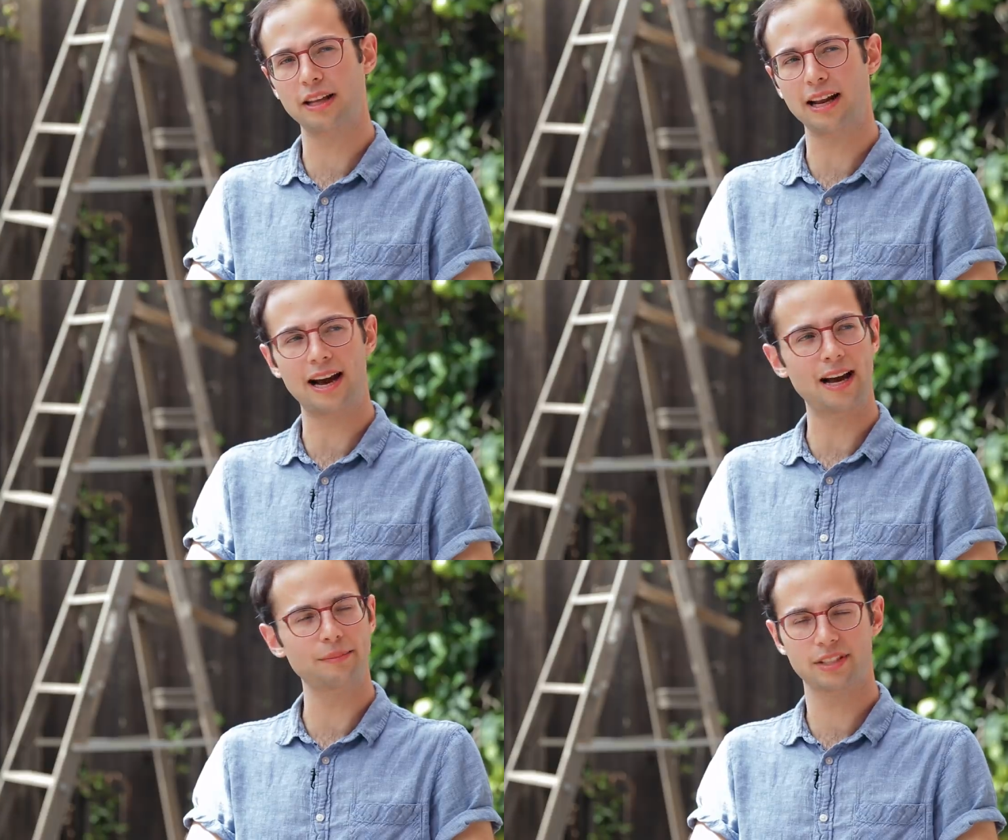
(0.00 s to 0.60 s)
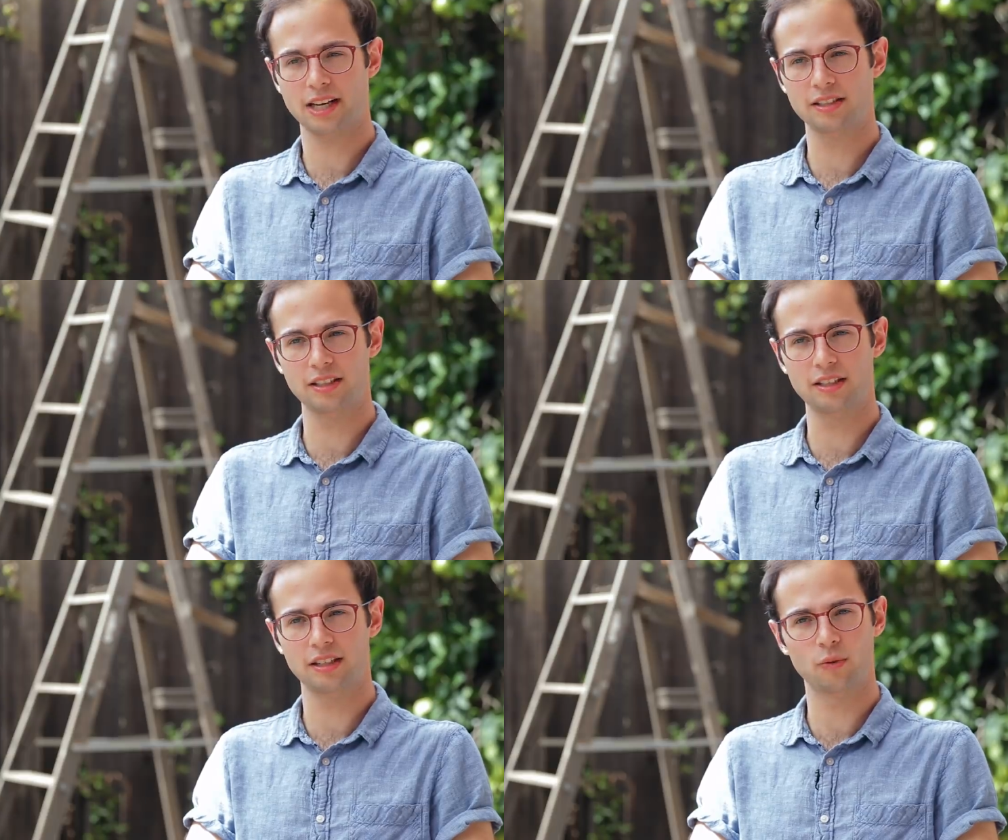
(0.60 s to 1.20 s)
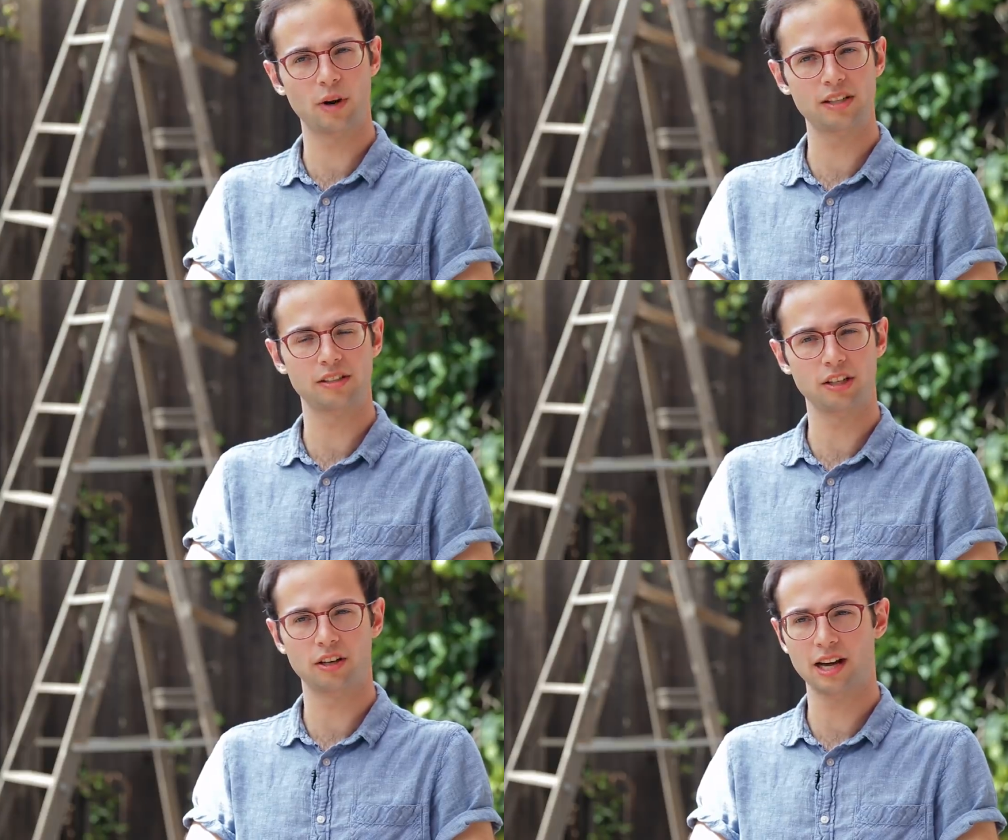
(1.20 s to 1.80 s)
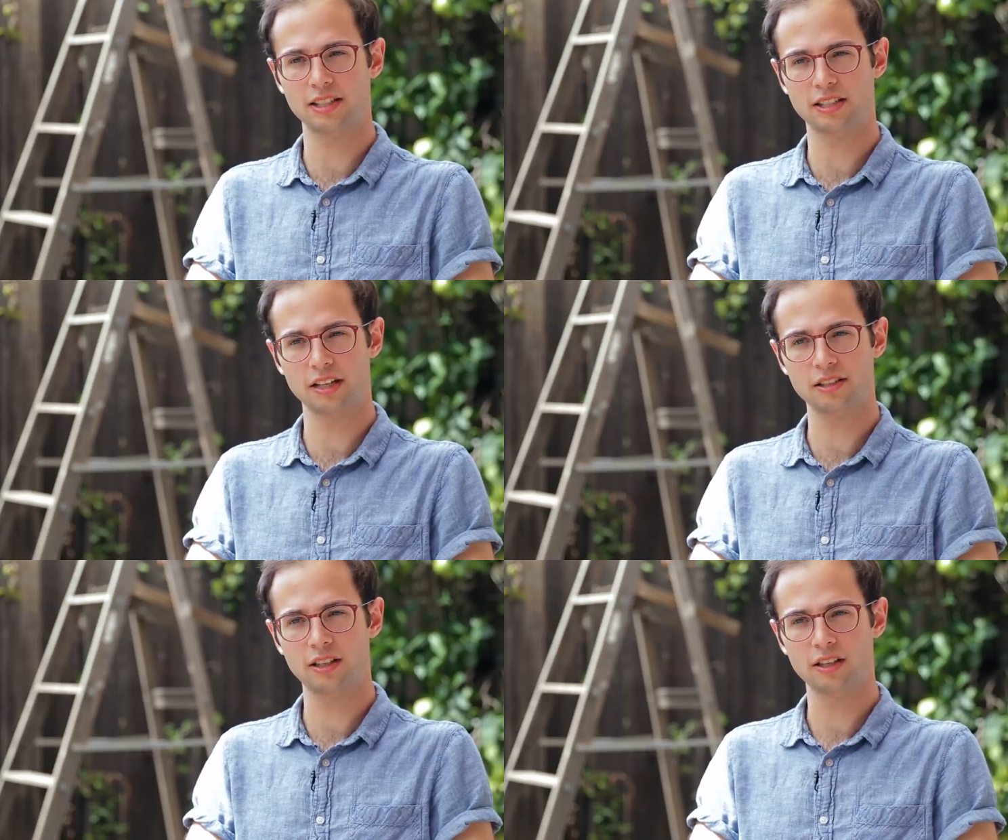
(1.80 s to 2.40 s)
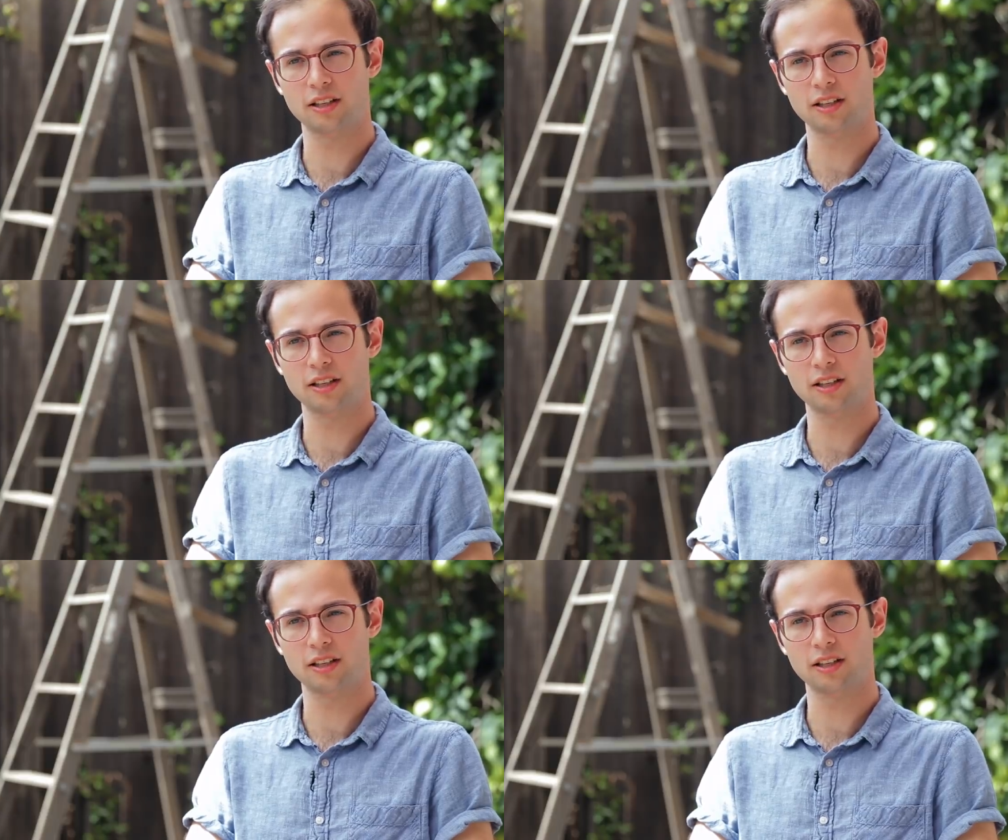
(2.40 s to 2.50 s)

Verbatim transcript: that I'm sexy in ways that you're not sexy?